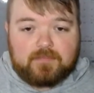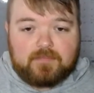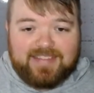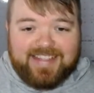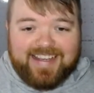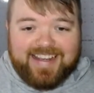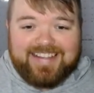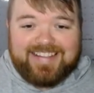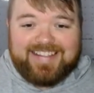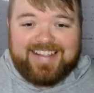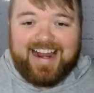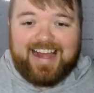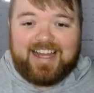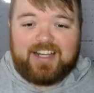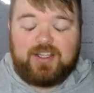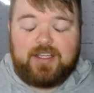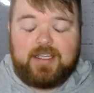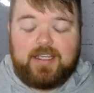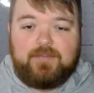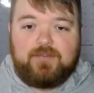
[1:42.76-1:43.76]
is it
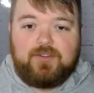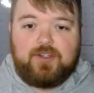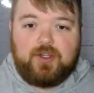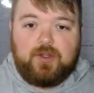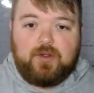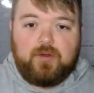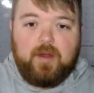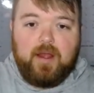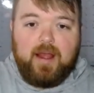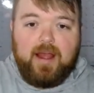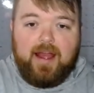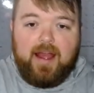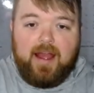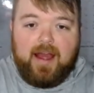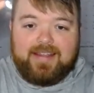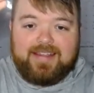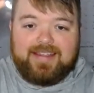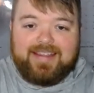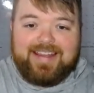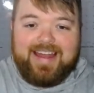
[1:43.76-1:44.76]
actually gives you
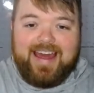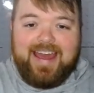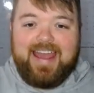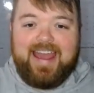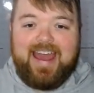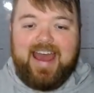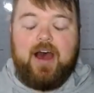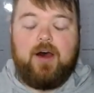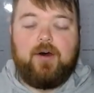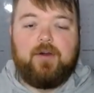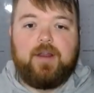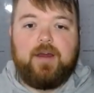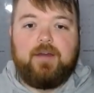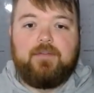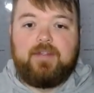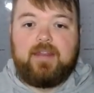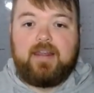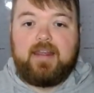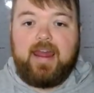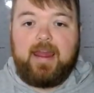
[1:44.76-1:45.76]
a layout of
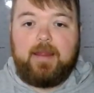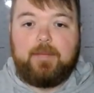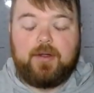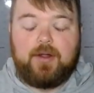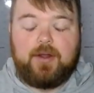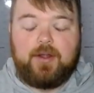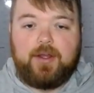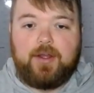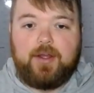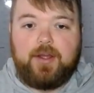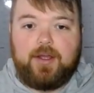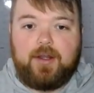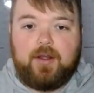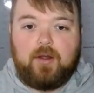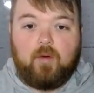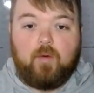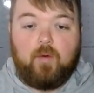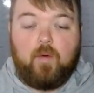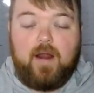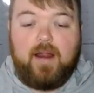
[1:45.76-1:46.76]
the neighborhood
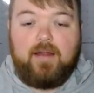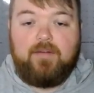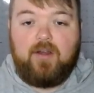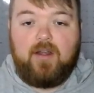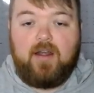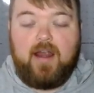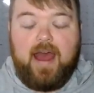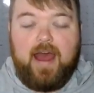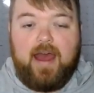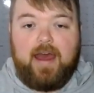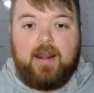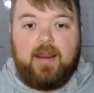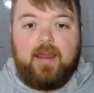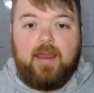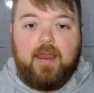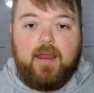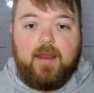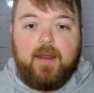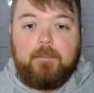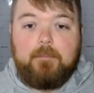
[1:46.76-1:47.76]
or wherever you're at
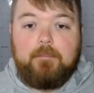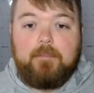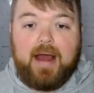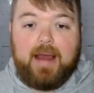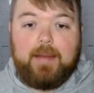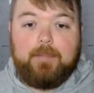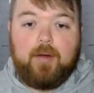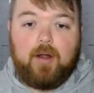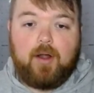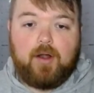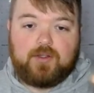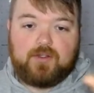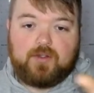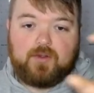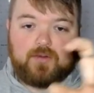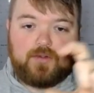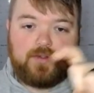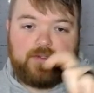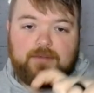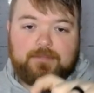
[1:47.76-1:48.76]
by
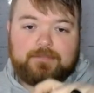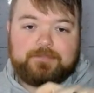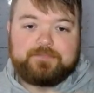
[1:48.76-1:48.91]
parcels.